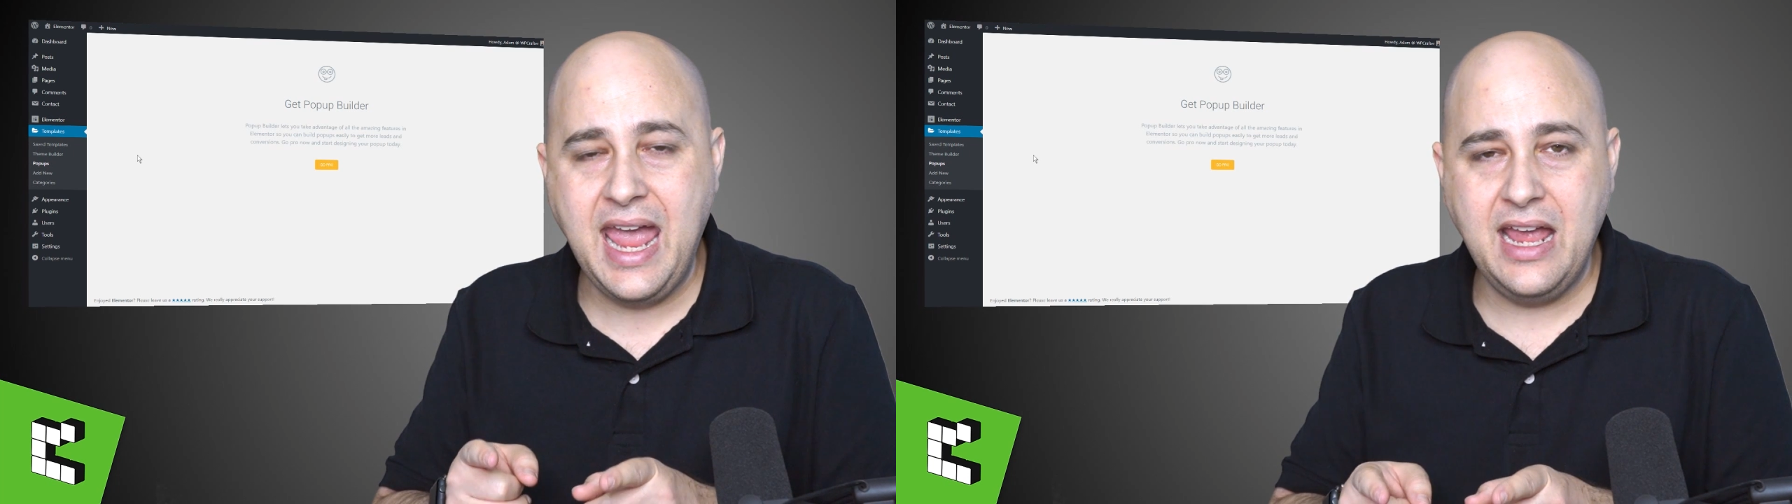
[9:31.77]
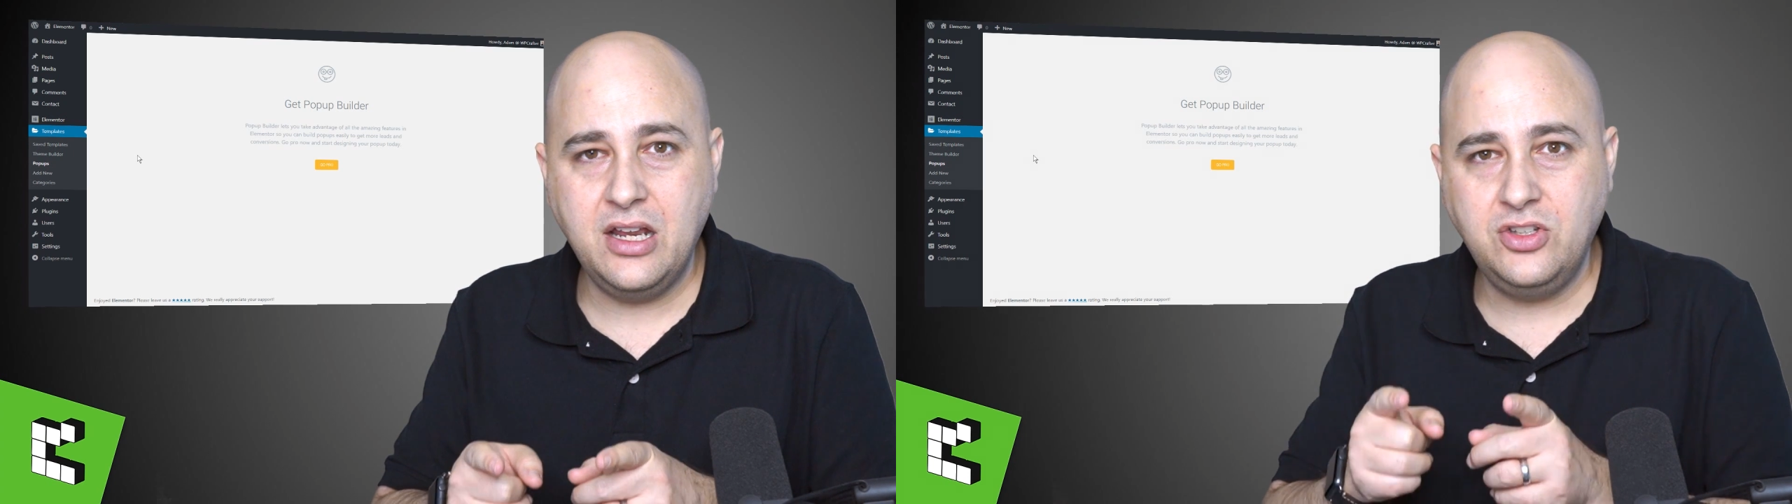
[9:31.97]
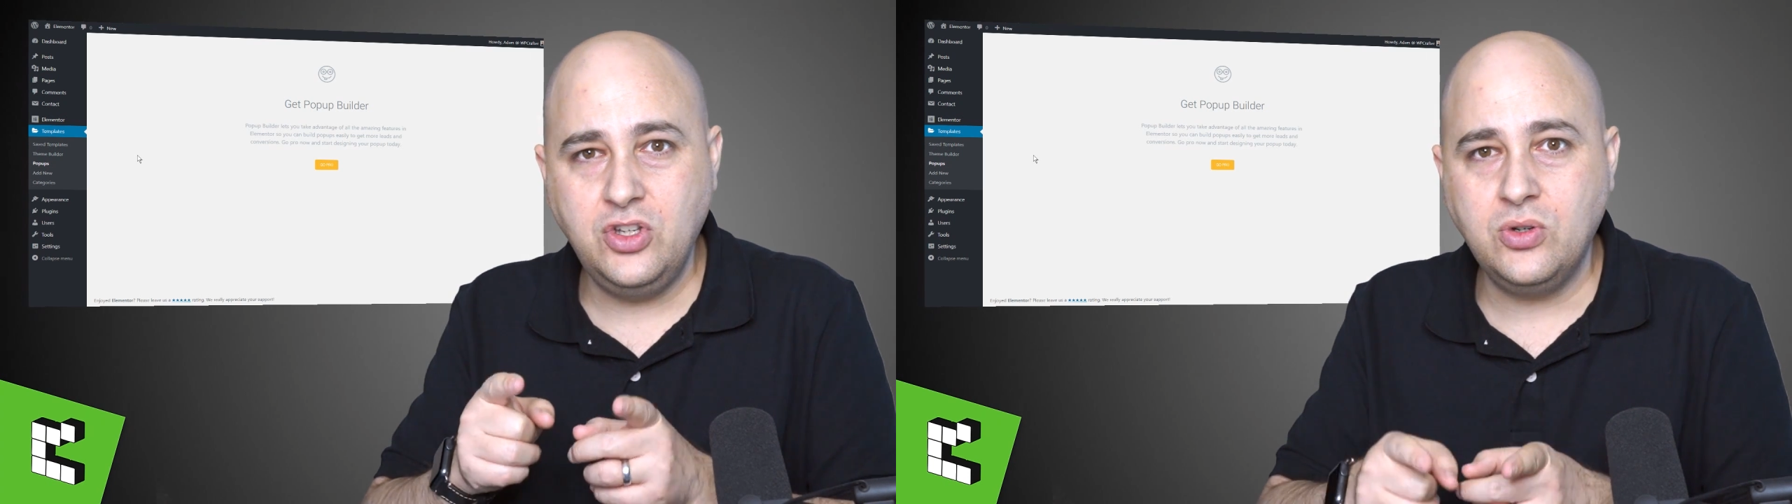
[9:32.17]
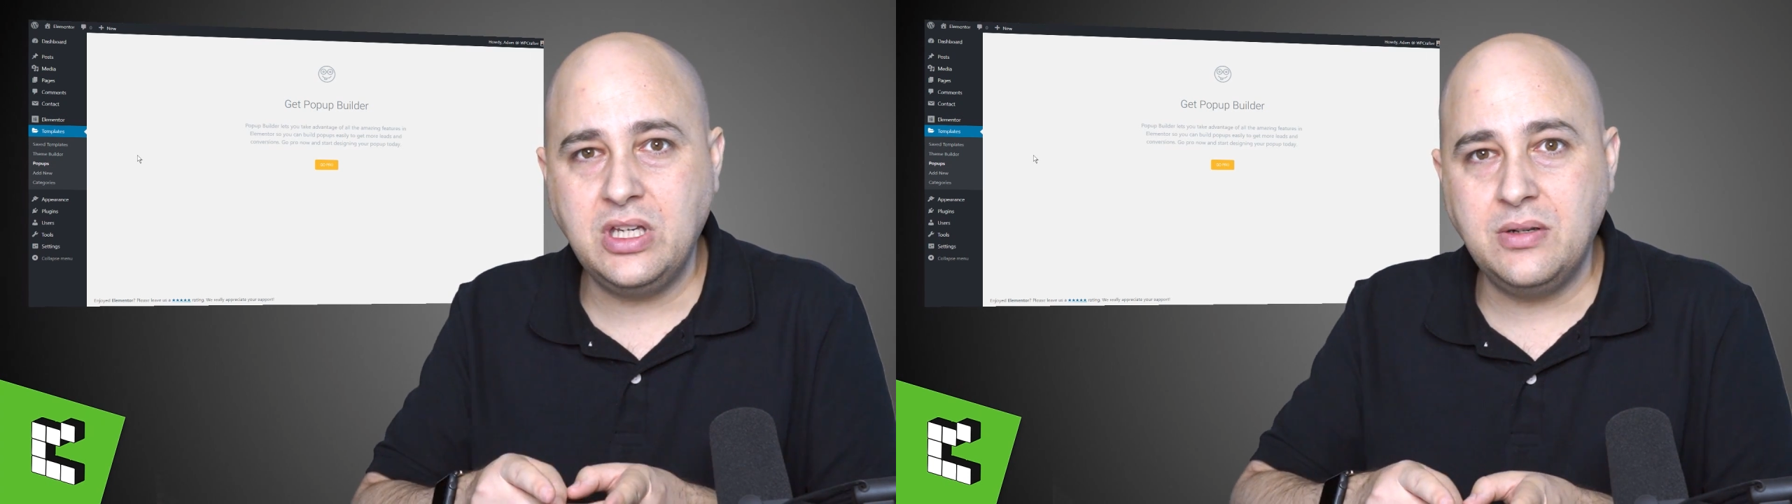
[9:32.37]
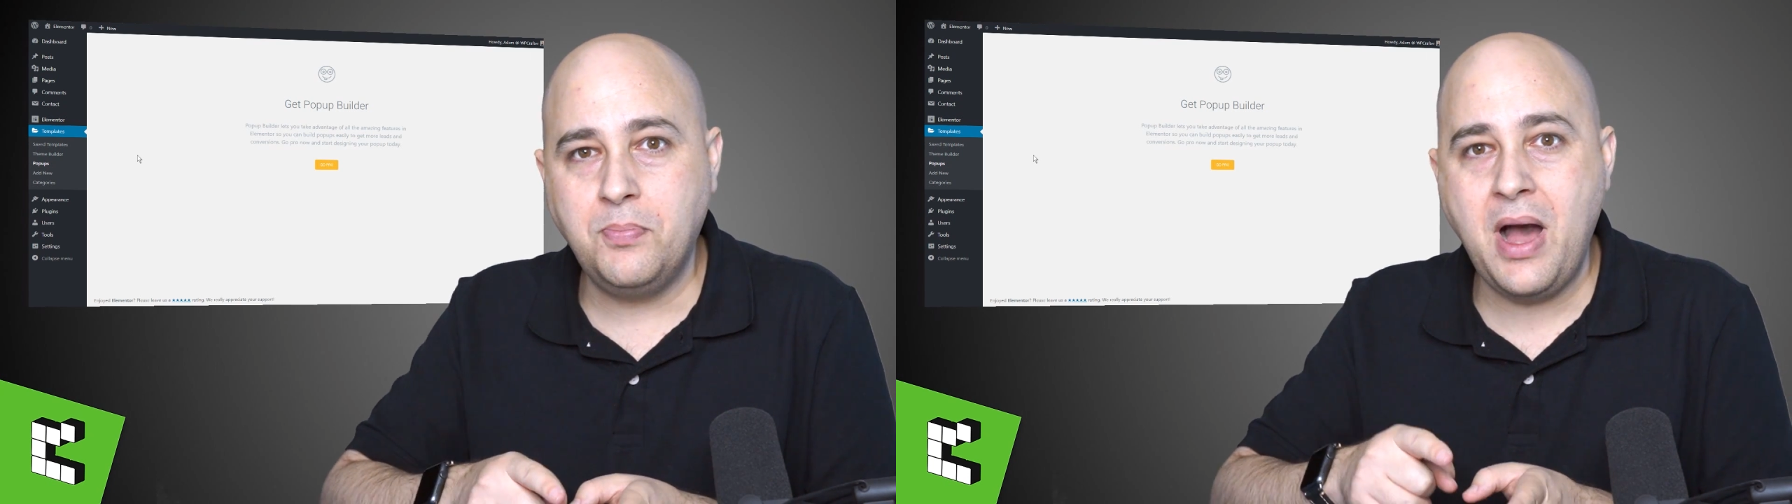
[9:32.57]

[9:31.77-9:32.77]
and you can